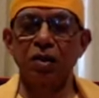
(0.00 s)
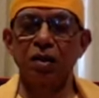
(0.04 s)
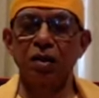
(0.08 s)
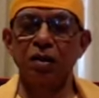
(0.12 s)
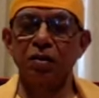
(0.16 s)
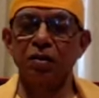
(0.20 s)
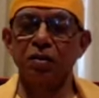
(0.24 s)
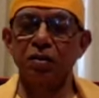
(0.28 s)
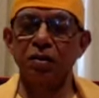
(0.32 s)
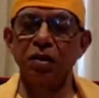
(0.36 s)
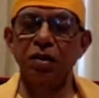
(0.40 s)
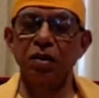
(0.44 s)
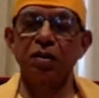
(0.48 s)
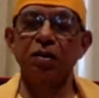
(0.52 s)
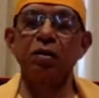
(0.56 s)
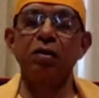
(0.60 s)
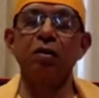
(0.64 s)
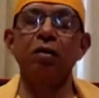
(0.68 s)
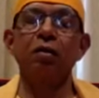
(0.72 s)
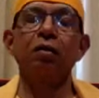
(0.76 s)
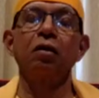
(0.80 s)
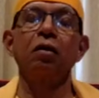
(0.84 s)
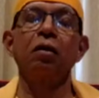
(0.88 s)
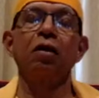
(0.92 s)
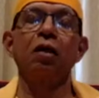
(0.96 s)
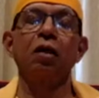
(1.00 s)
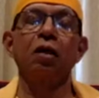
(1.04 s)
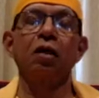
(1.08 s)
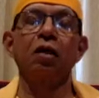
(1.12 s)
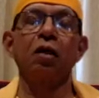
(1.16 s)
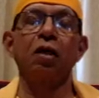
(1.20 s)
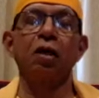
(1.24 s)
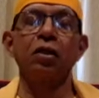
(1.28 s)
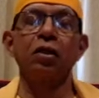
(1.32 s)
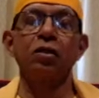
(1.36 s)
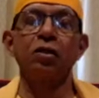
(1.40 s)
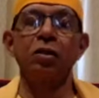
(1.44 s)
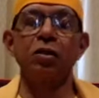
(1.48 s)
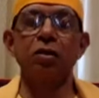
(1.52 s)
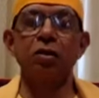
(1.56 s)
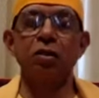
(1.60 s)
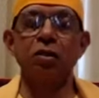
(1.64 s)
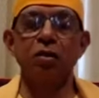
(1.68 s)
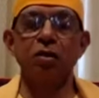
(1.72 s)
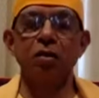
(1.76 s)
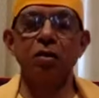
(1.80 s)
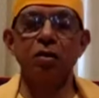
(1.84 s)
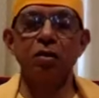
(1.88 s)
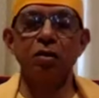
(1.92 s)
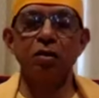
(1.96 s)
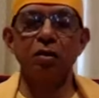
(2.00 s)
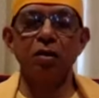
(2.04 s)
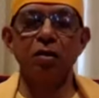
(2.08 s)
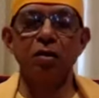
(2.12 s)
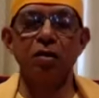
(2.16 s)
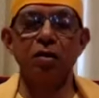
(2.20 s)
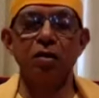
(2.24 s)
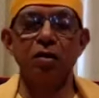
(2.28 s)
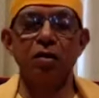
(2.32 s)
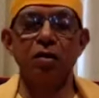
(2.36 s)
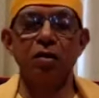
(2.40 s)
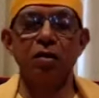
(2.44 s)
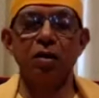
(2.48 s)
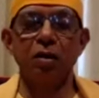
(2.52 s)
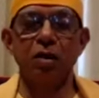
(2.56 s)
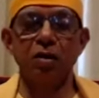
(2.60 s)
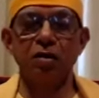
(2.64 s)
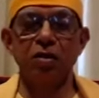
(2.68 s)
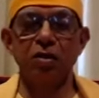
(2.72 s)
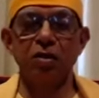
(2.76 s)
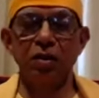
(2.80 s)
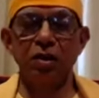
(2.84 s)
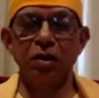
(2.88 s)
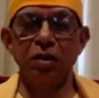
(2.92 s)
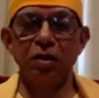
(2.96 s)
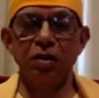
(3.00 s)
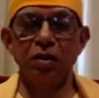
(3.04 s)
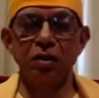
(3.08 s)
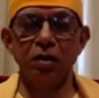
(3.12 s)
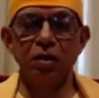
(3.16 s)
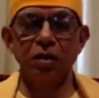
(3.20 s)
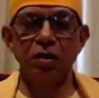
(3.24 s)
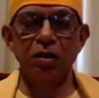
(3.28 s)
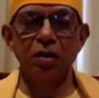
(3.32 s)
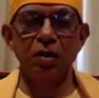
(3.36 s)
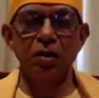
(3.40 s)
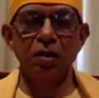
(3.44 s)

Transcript: and sit on an asana or a seat